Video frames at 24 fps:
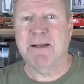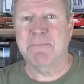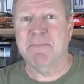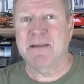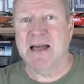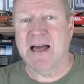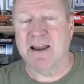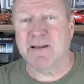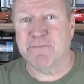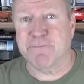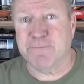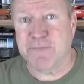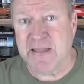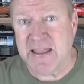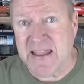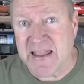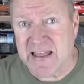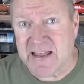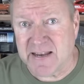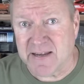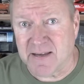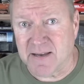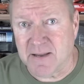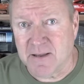I'm not a
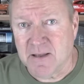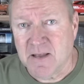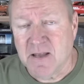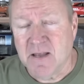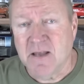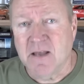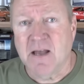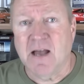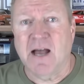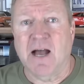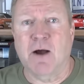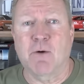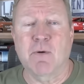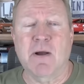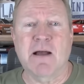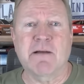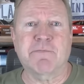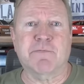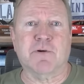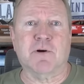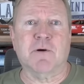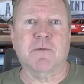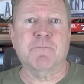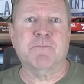fan.
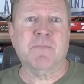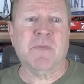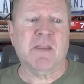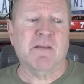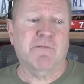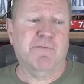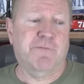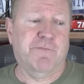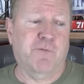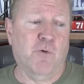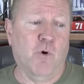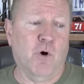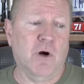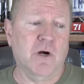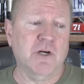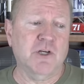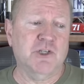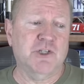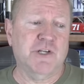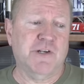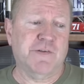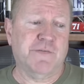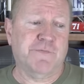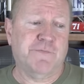However,
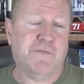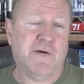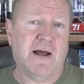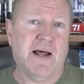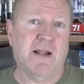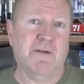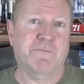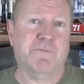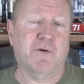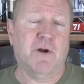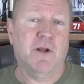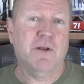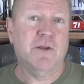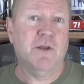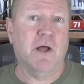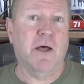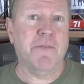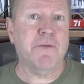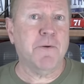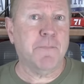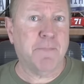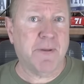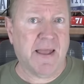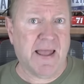Ford just filed for
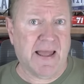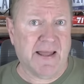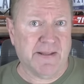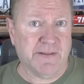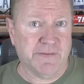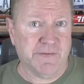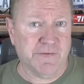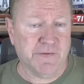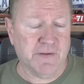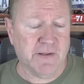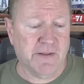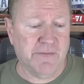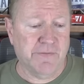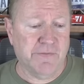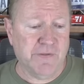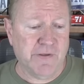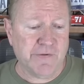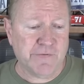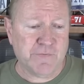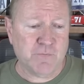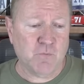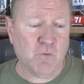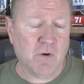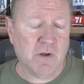another patent. And
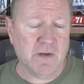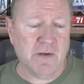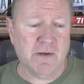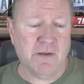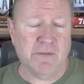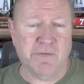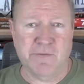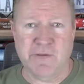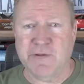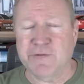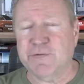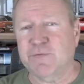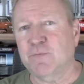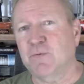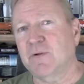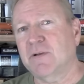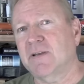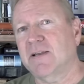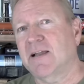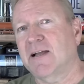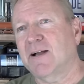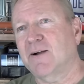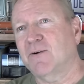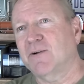this one, this
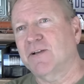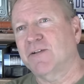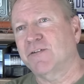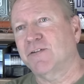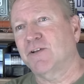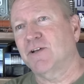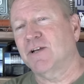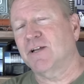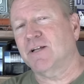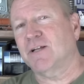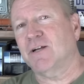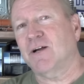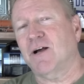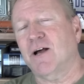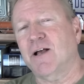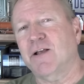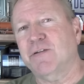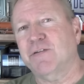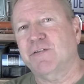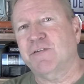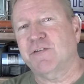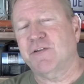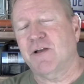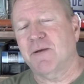one now is going to
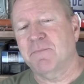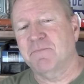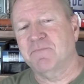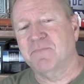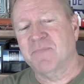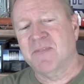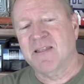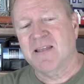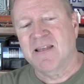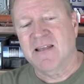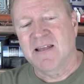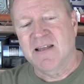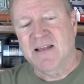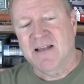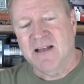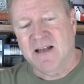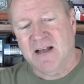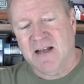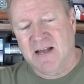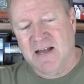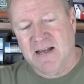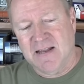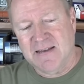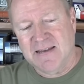cause some
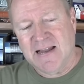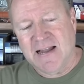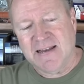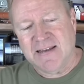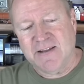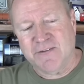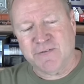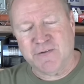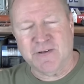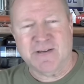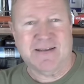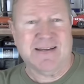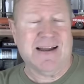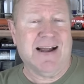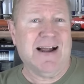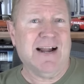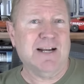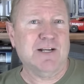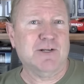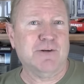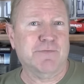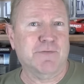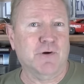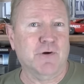uh, not necessarily
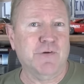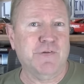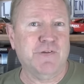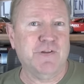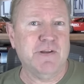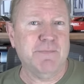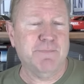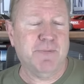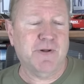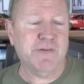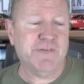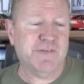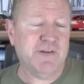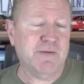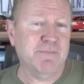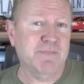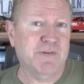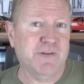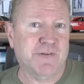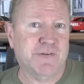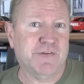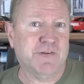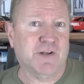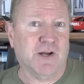controversy, but some
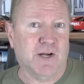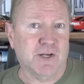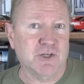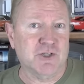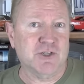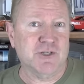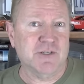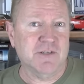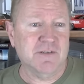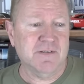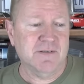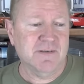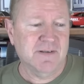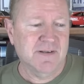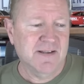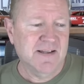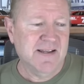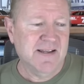discussion.